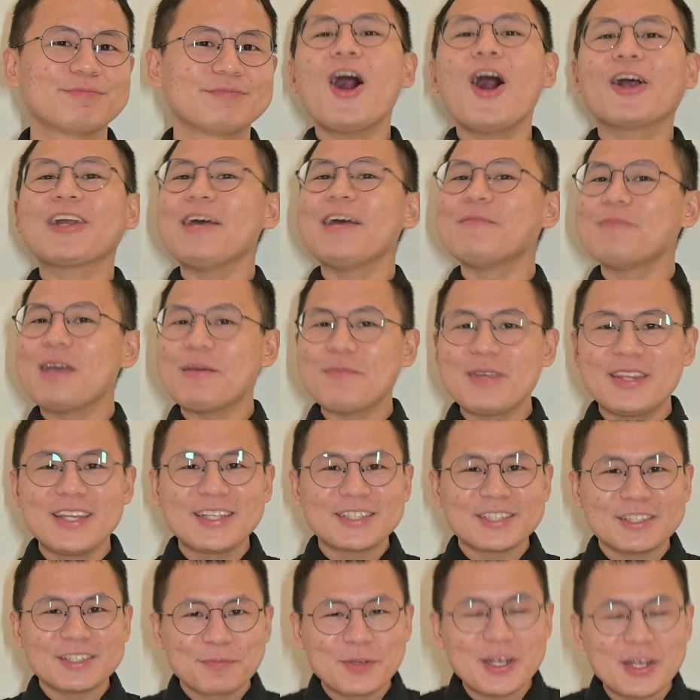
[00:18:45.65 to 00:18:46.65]
Okay, maybe
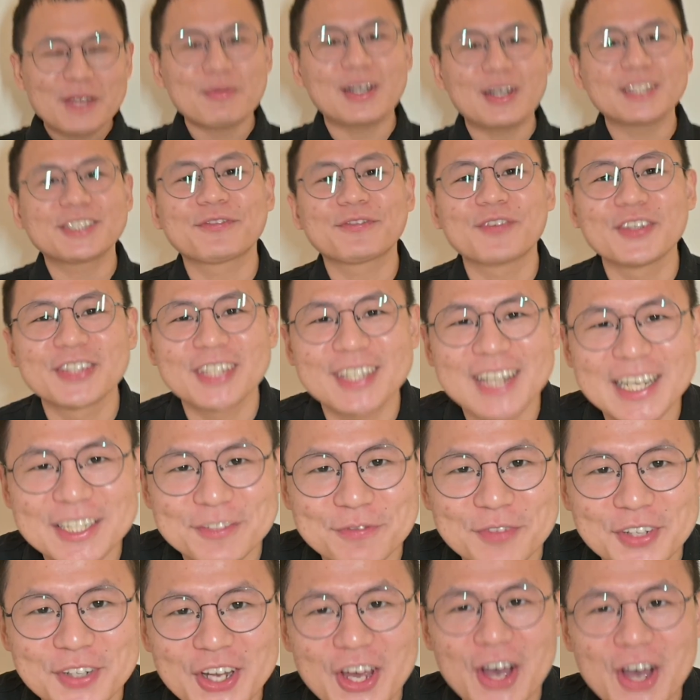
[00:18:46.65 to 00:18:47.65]
this is pretty much for today's
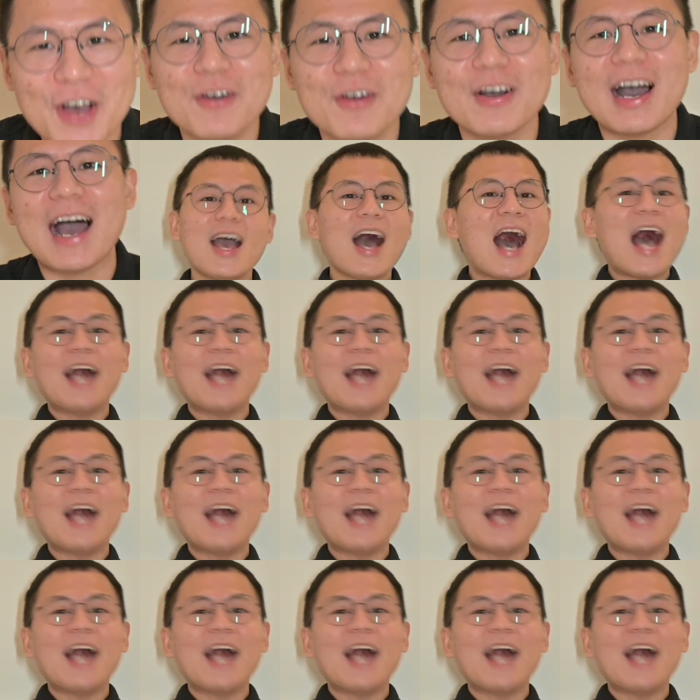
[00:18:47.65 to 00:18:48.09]
video.